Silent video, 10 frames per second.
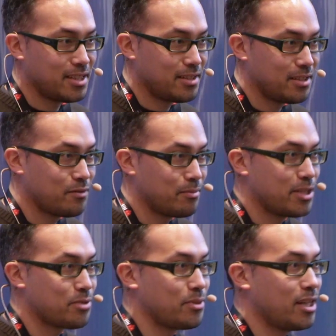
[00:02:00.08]
the
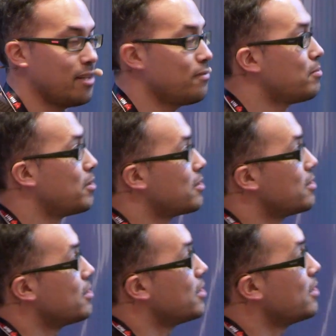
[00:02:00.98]
information we have about the
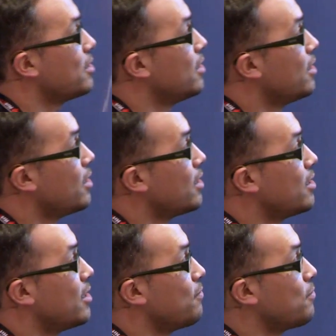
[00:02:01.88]
thing,
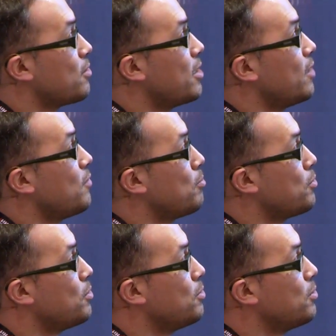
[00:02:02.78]
and then for that we
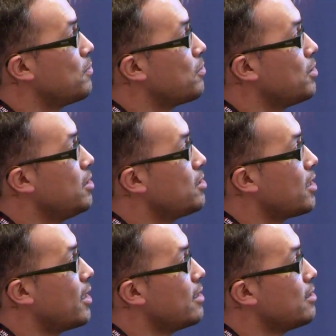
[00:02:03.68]
produce for each
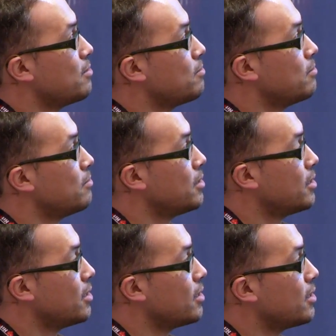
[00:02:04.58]
item
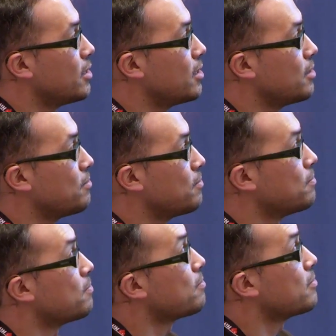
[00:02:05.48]

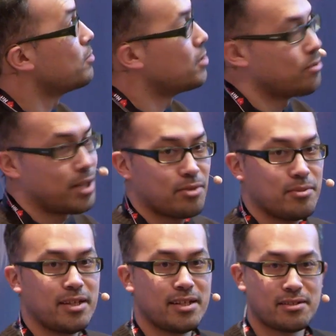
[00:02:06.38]
the
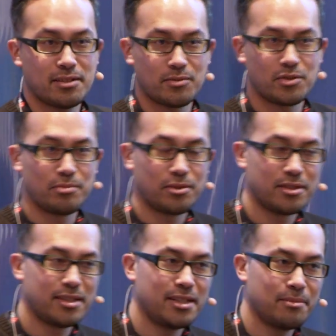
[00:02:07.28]
recommendations which you put in
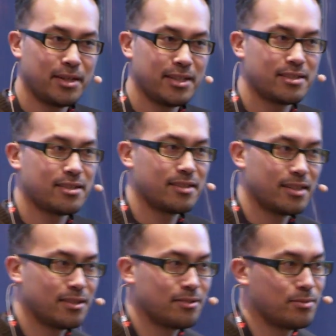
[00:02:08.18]
the database, and
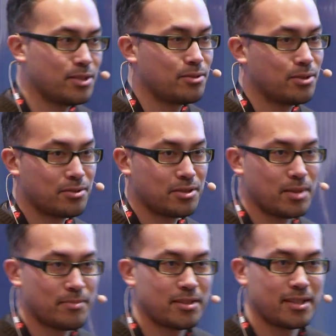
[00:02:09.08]
then when you go to the
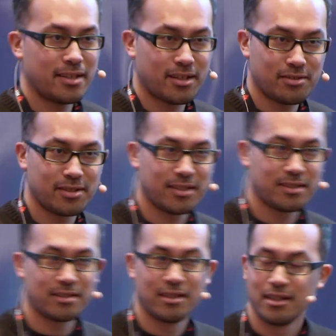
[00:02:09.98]
website, actually
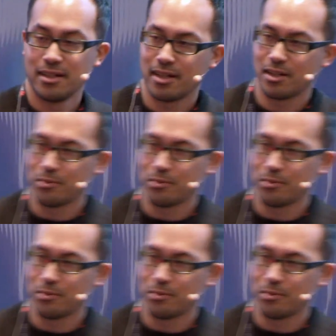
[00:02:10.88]
that's how